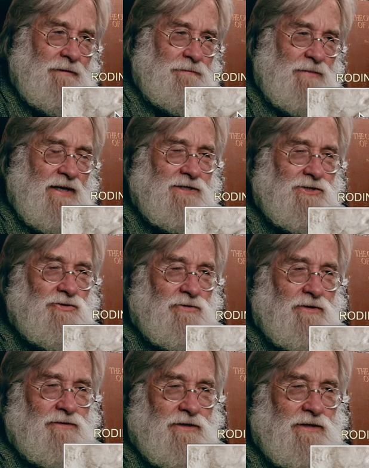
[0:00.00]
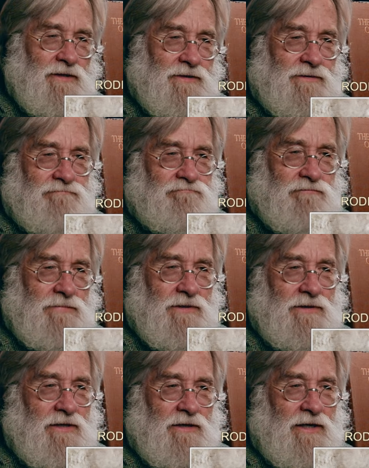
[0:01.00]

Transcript: That sort of thing is, you know,